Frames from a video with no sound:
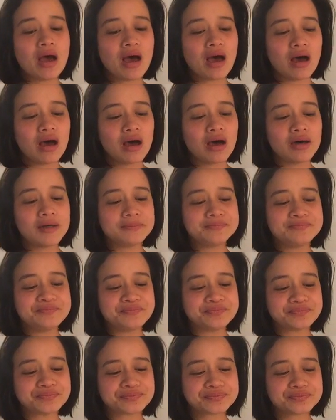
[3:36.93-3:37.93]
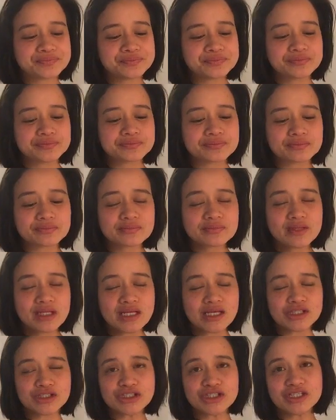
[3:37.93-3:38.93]

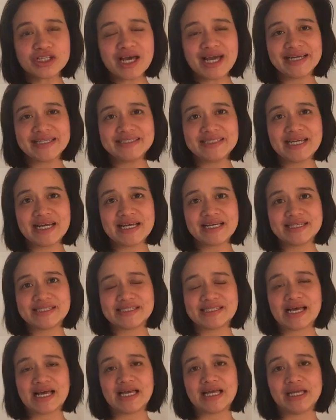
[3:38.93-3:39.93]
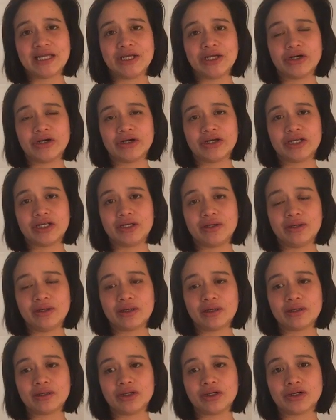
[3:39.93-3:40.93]
So the idea is that your
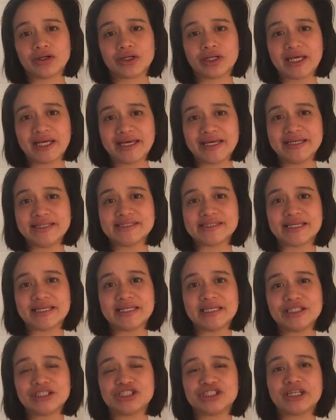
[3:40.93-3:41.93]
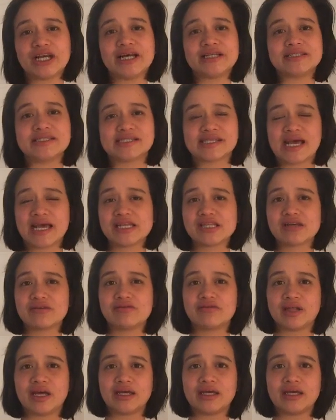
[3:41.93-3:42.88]
kids, each child is kind of